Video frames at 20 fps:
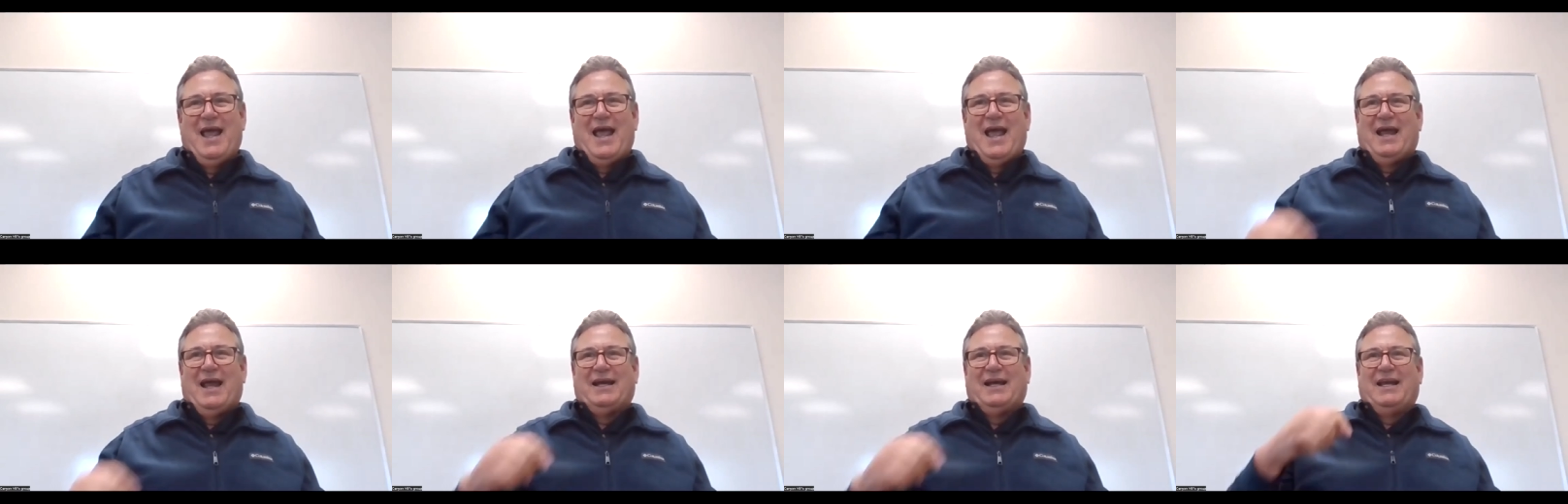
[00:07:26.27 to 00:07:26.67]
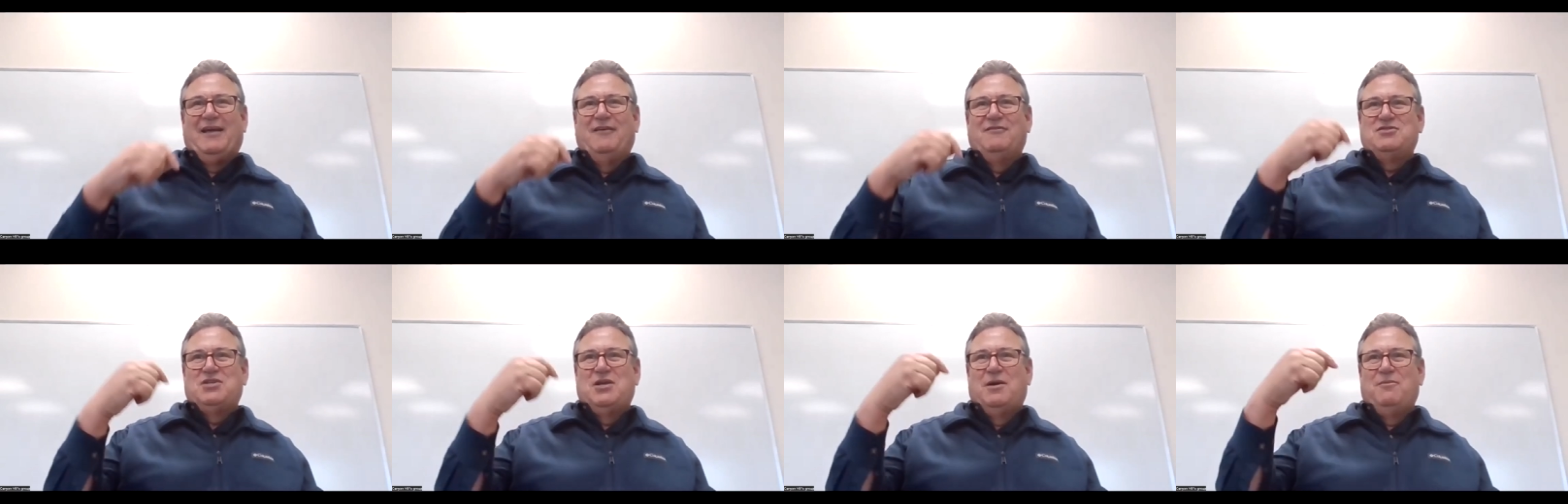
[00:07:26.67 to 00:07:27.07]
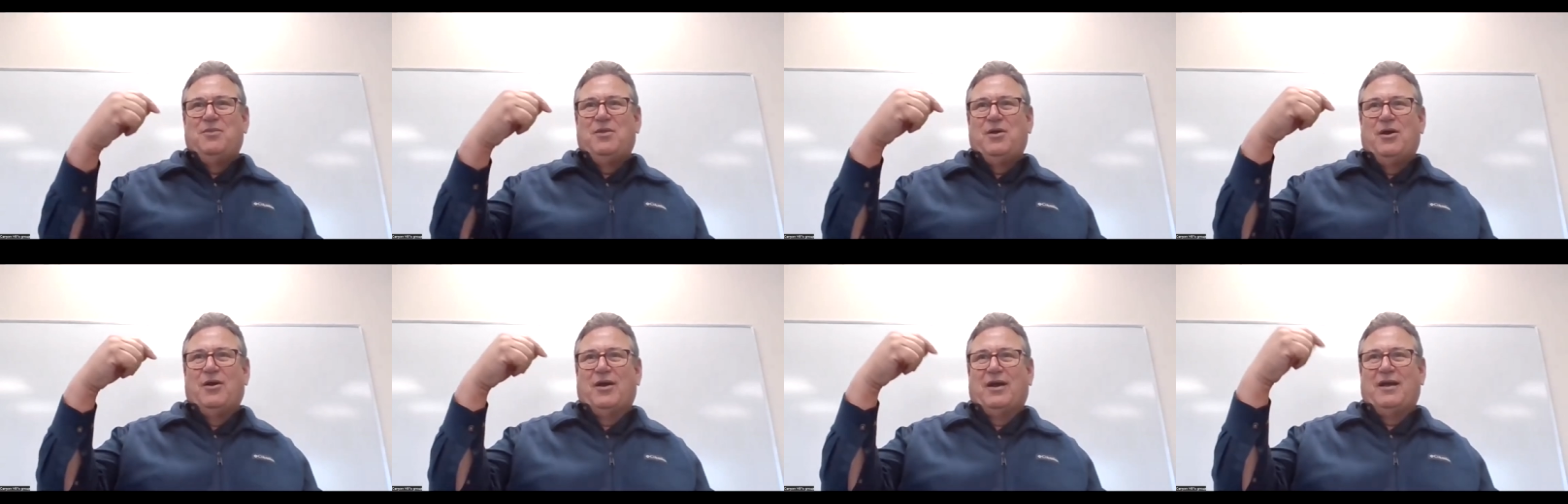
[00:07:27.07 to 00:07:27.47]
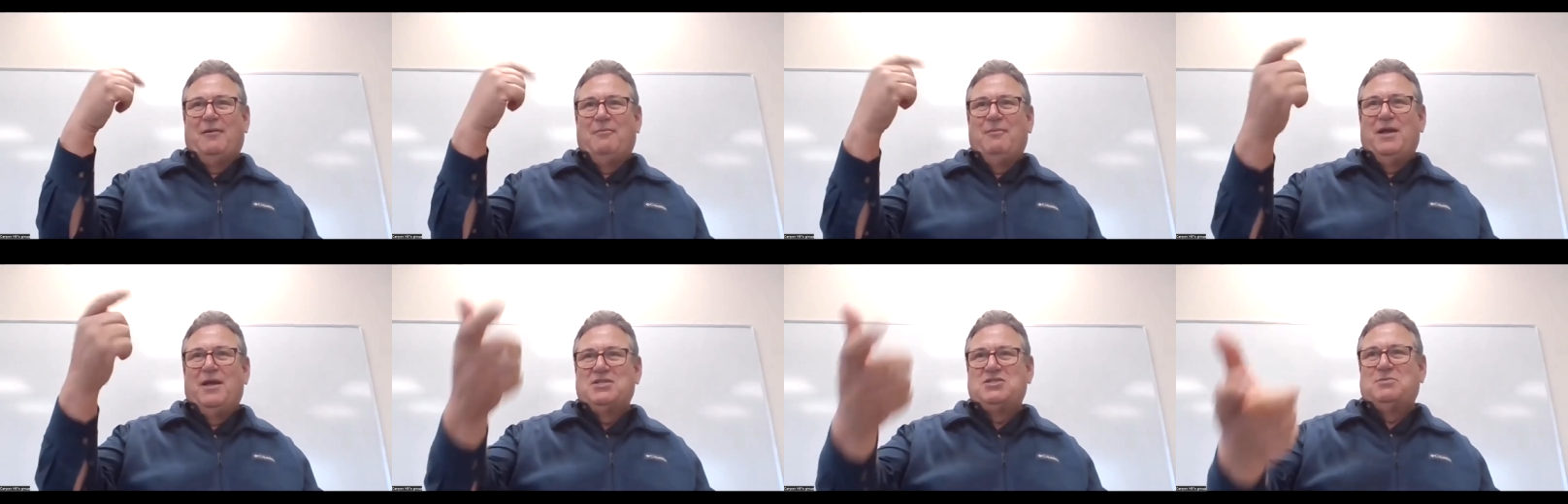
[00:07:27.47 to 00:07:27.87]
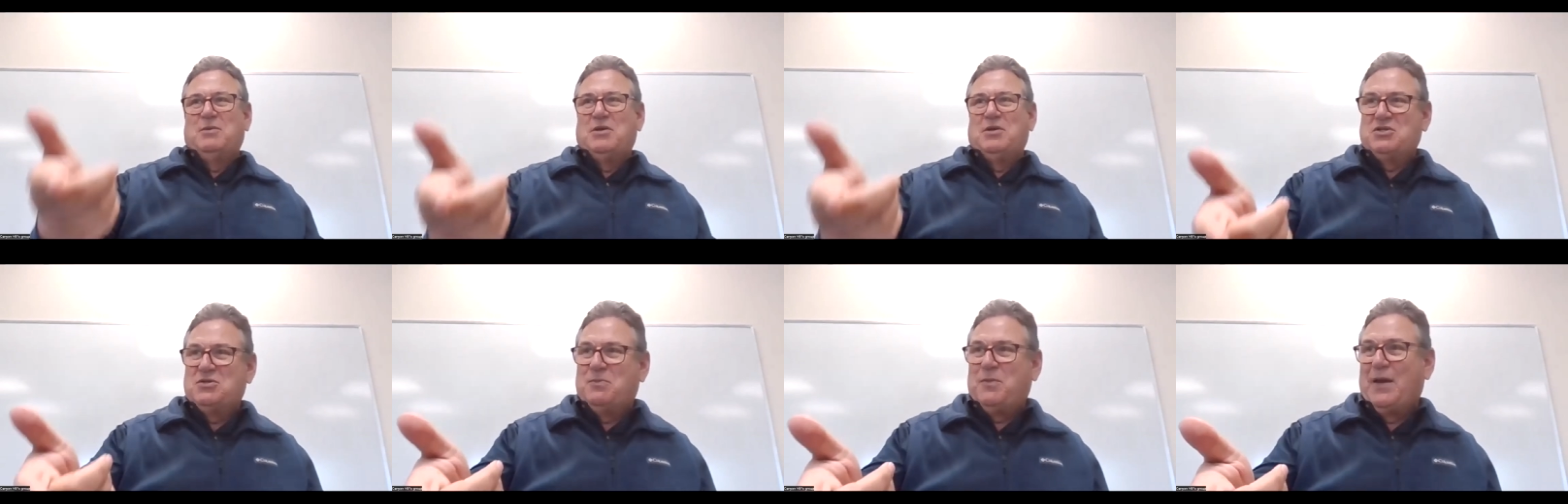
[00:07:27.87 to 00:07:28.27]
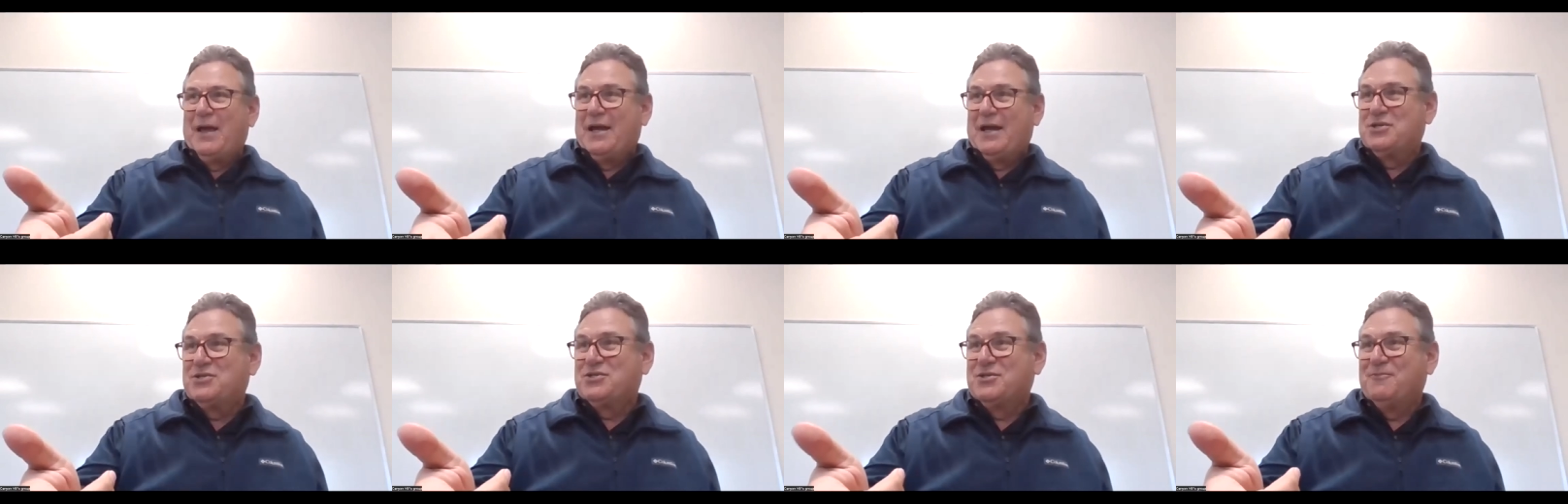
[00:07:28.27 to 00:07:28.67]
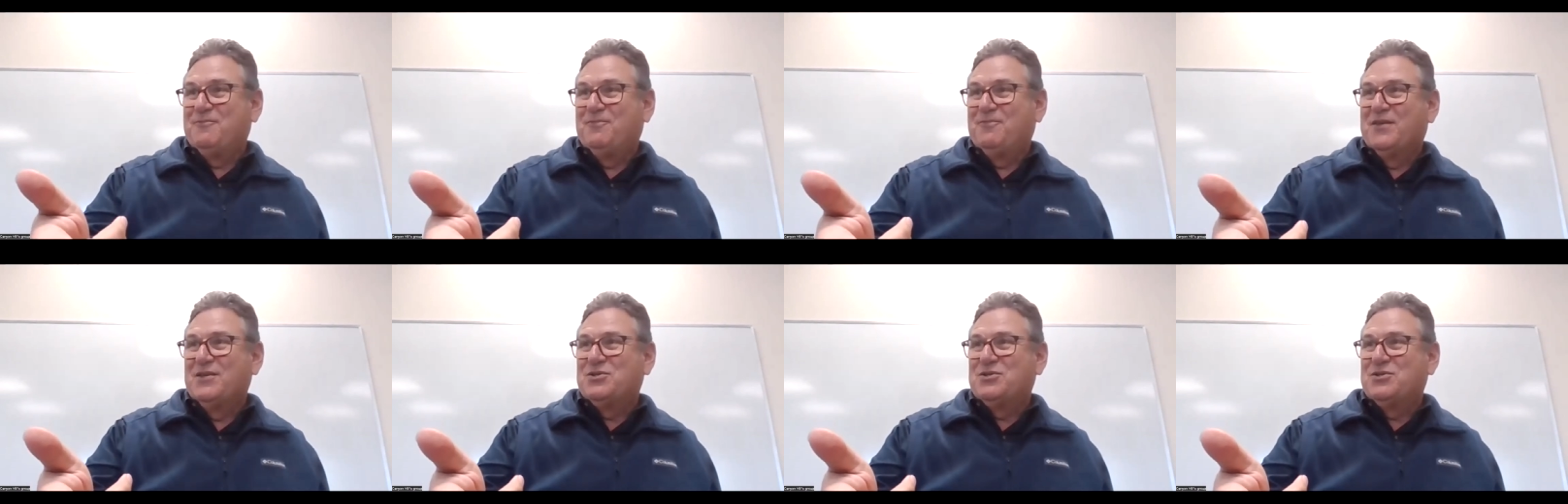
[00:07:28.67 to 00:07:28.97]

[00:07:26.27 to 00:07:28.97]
and gives them their commencement speech.